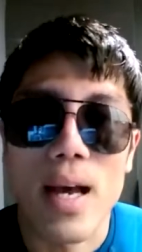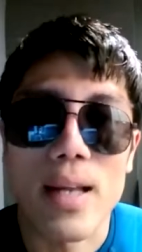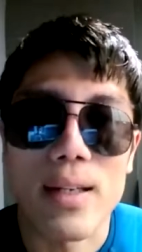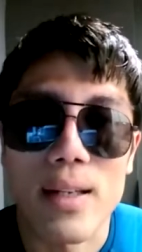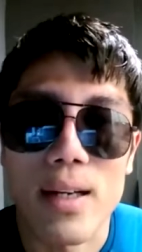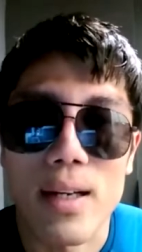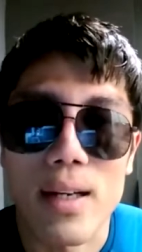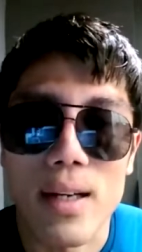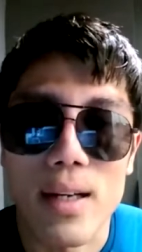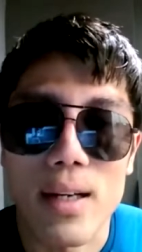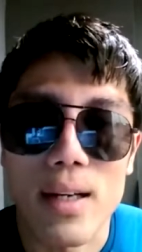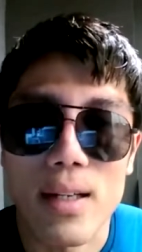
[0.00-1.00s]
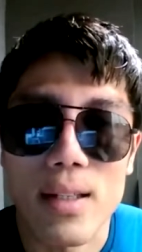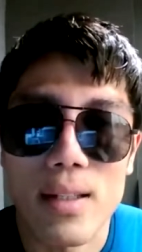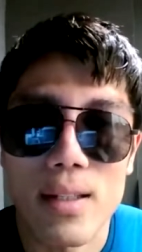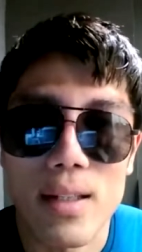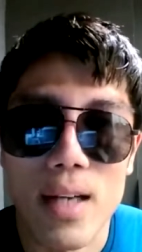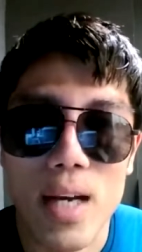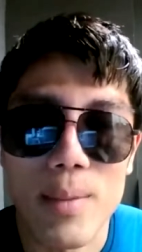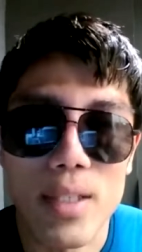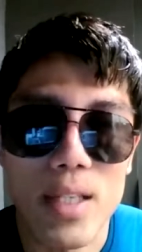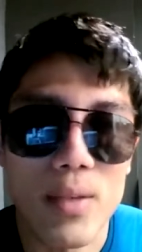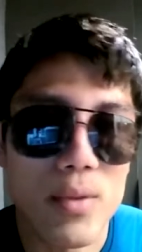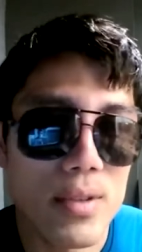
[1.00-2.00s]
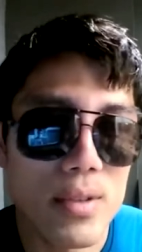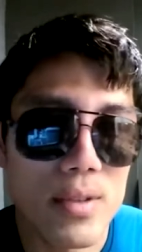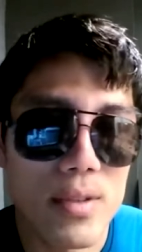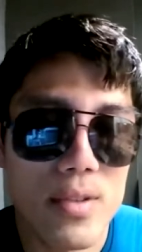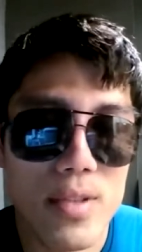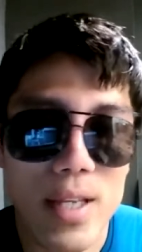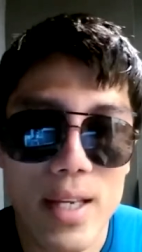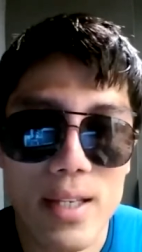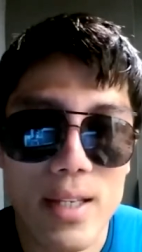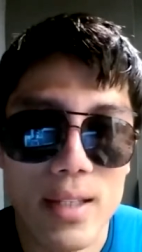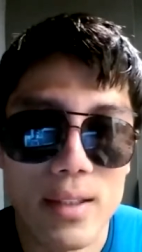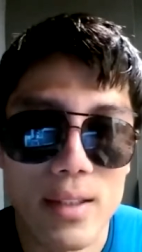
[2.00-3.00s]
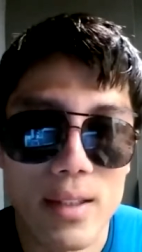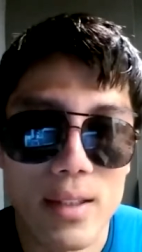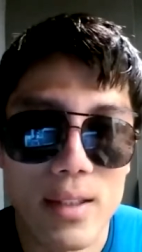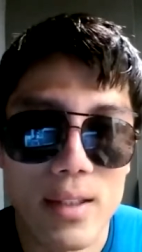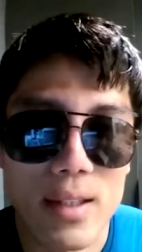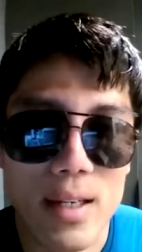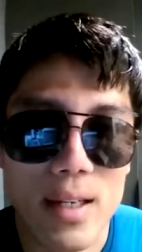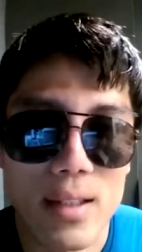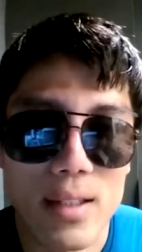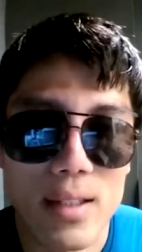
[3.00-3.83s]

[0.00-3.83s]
And uh, I mean, I would say that the